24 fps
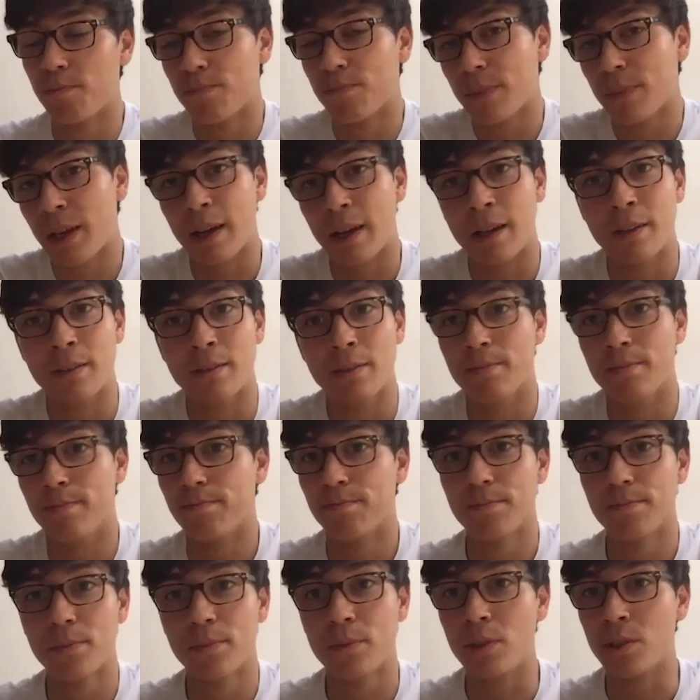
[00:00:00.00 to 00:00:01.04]
And
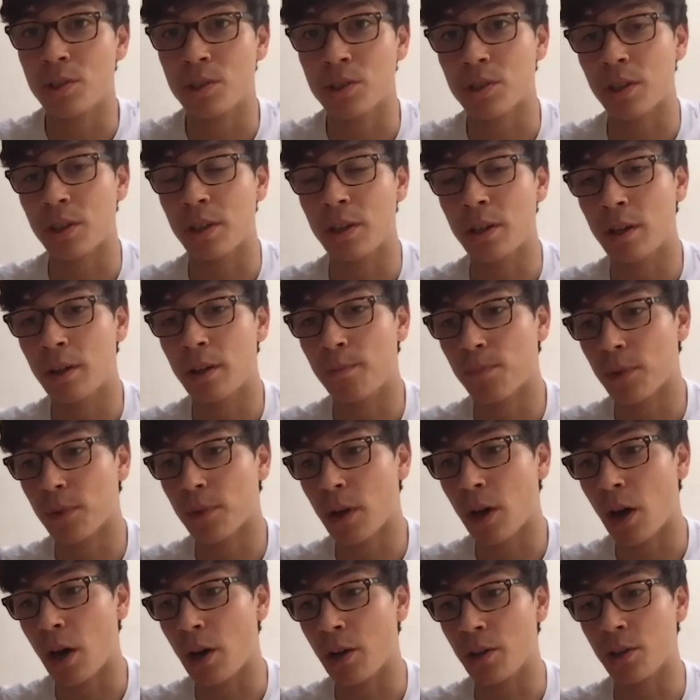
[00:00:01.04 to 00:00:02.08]
you're just going to
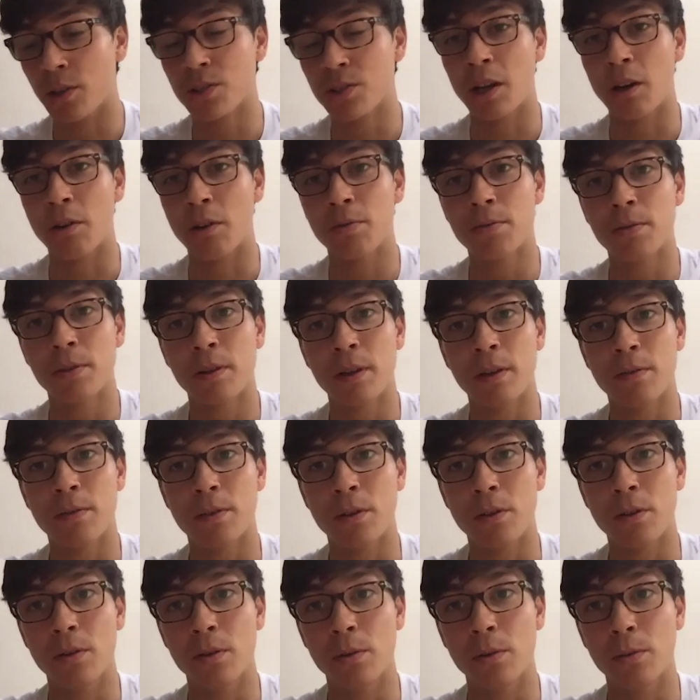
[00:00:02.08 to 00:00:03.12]
hurt yourself if
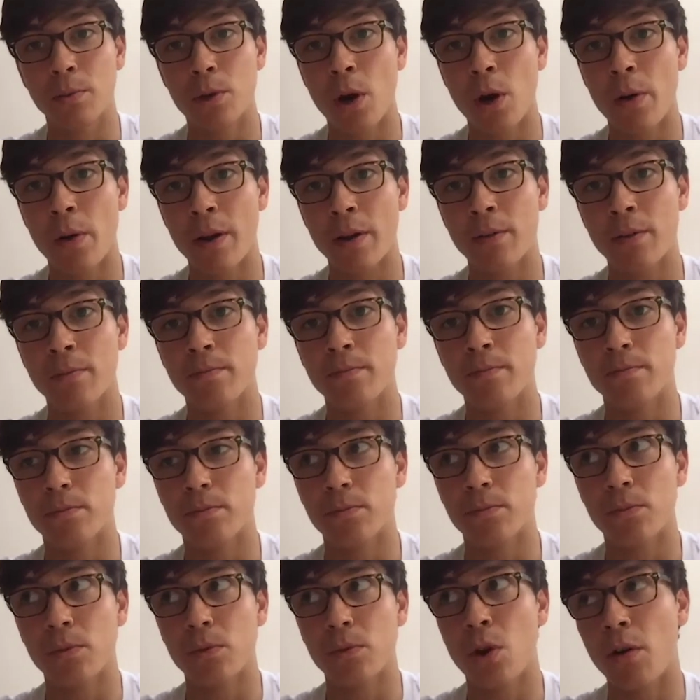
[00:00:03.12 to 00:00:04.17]
you go in
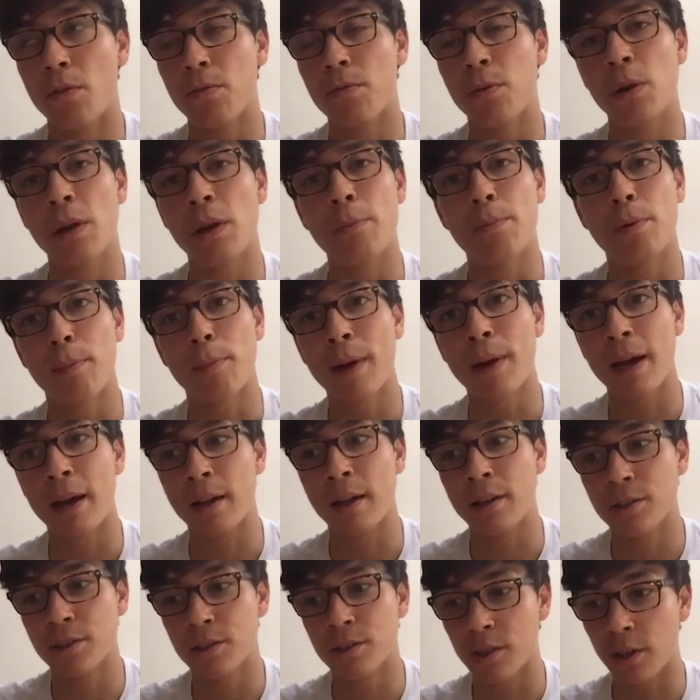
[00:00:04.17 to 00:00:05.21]
not fully
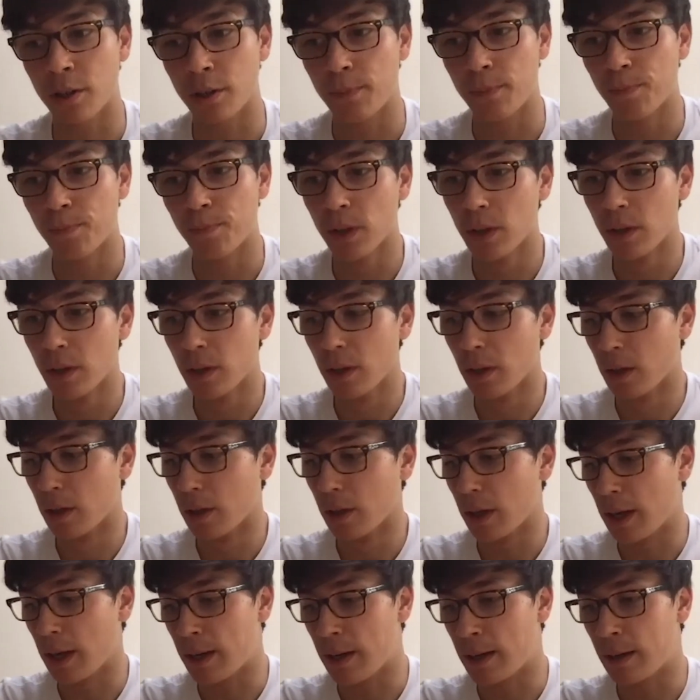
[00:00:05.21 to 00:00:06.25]
prepared. So
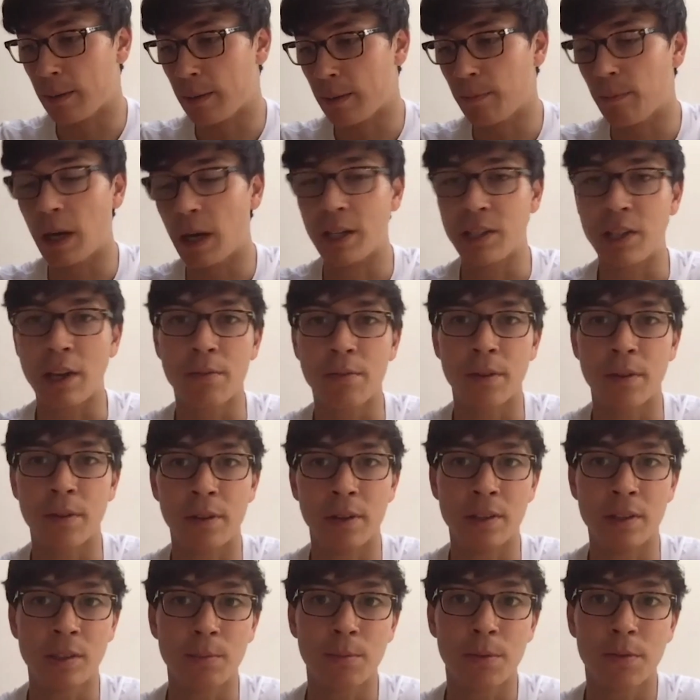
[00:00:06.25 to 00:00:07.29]
I definitely
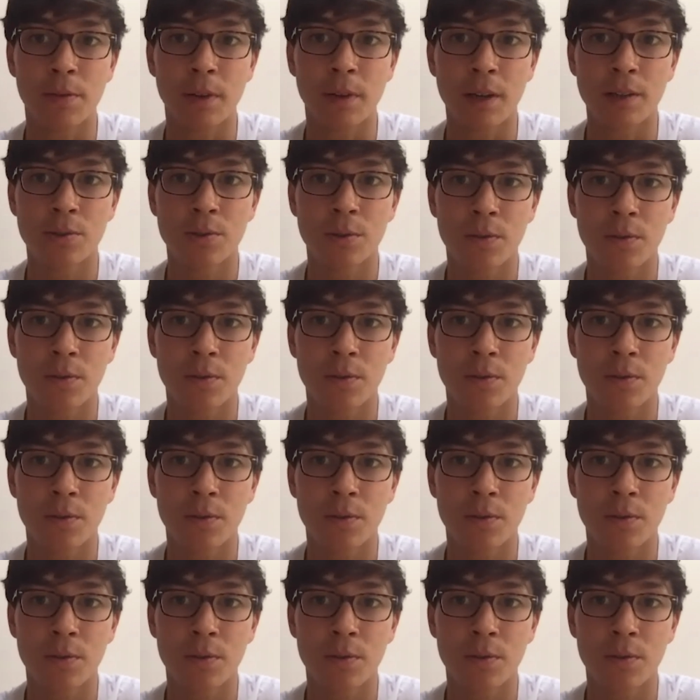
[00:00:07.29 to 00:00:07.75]
sympathize with